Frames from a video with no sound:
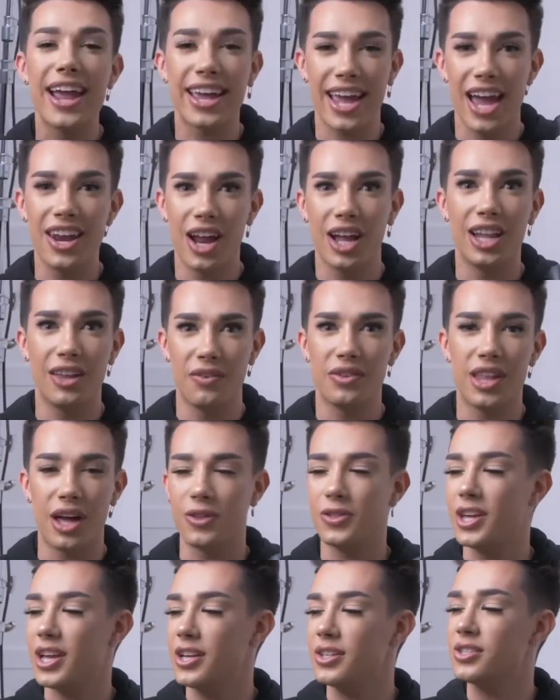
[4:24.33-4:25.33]
cannot live without
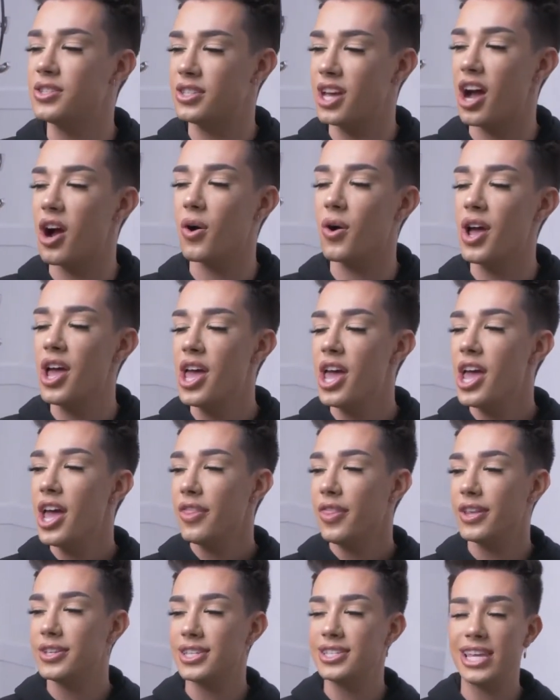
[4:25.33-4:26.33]
these. So
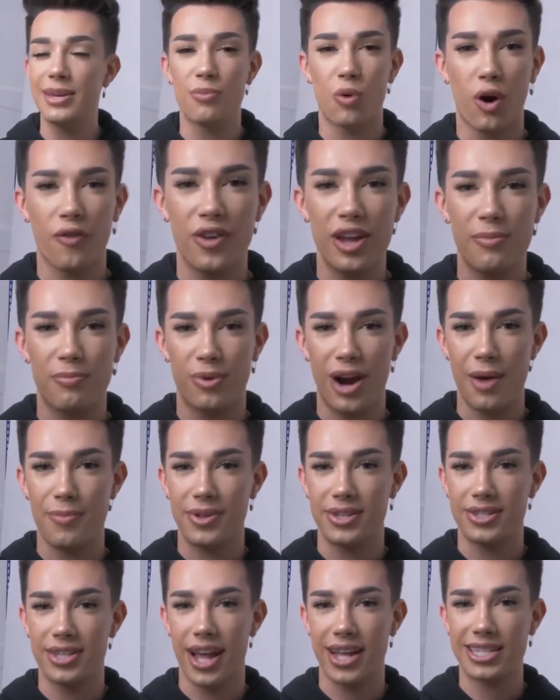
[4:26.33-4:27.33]
this is the Morphe Prep
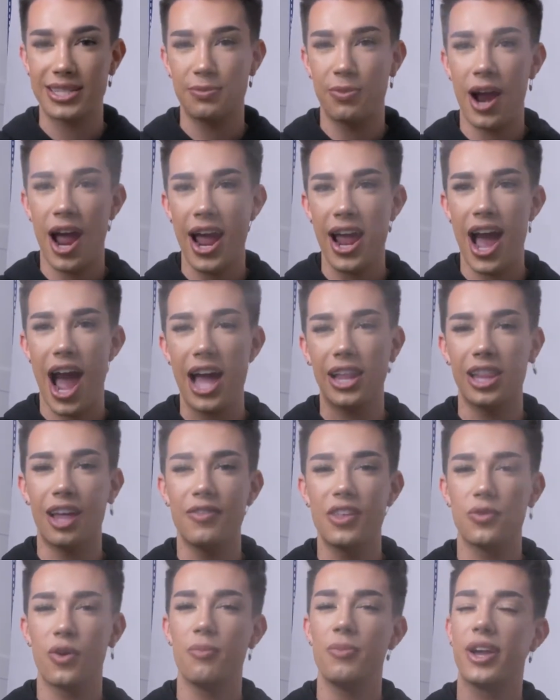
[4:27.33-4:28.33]
and Set Spray. I love
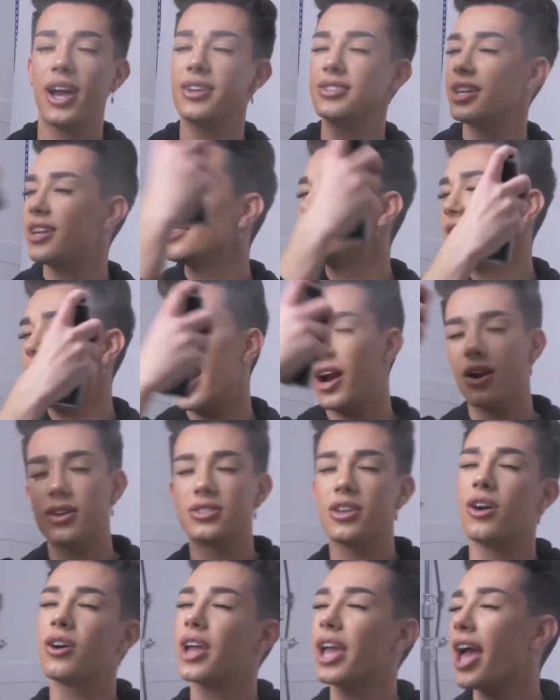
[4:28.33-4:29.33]
this one because it is an
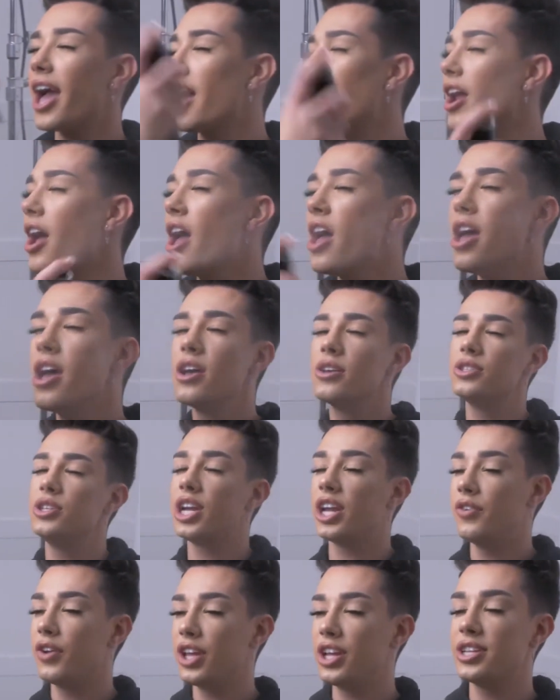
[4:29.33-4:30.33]
aerosol can, so you
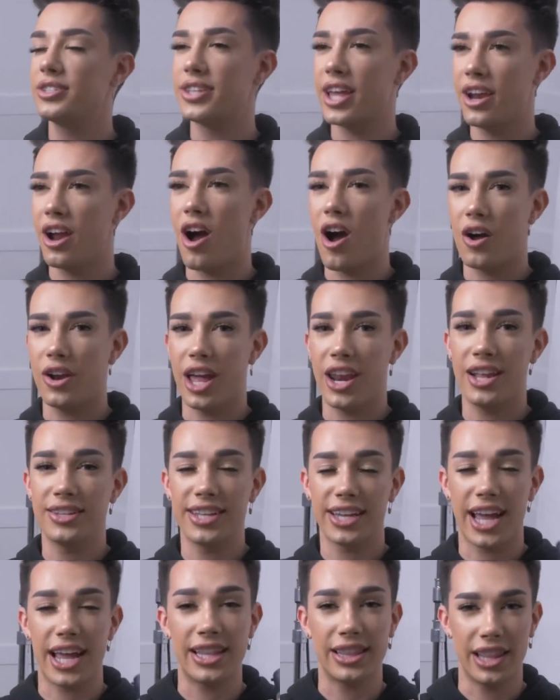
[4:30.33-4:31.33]
can really just set it on and it's
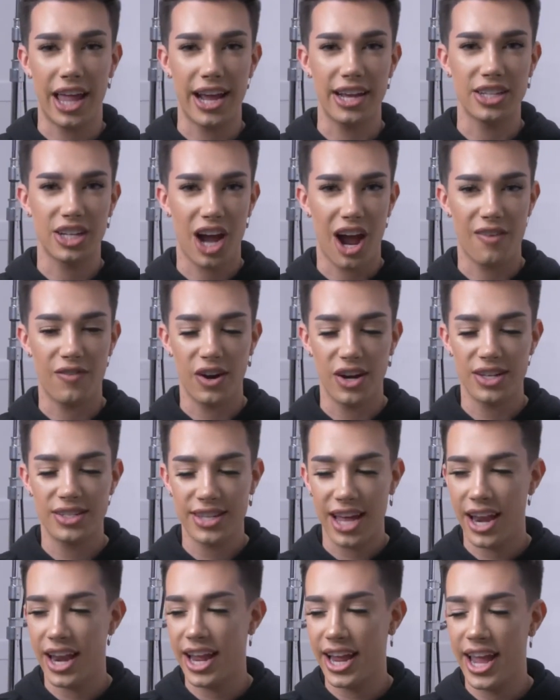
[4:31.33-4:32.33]
like a light coverage
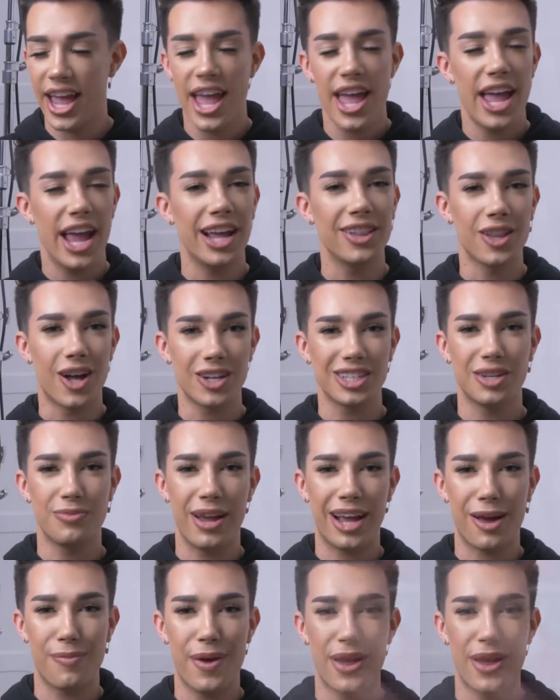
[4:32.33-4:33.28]
setting. It locks your makeup